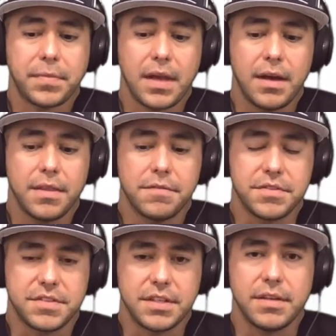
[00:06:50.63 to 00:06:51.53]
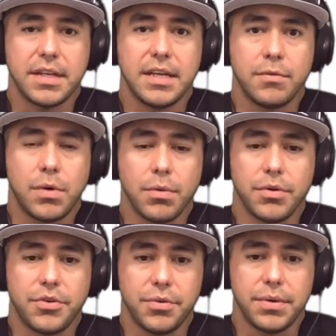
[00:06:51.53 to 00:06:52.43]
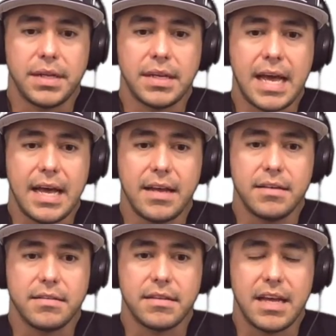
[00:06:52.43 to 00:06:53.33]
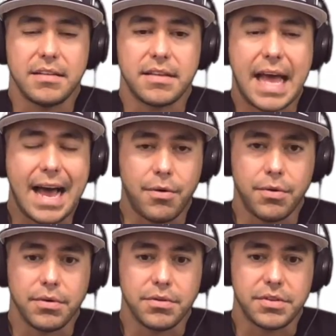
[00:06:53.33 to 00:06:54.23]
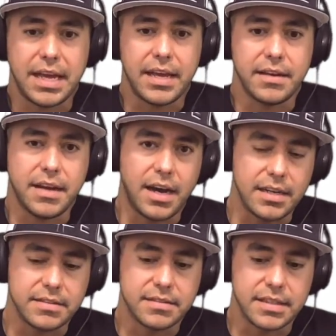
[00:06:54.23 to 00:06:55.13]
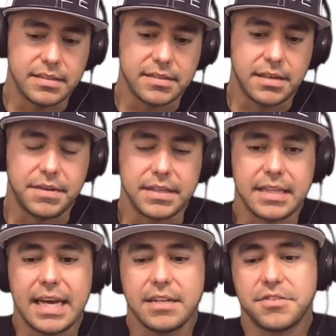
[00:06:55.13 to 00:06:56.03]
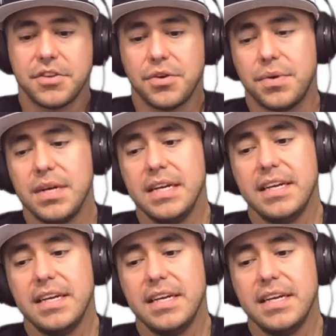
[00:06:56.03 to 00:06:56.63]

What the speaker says: The facility and what we're doing as ours and us and stuff like that. So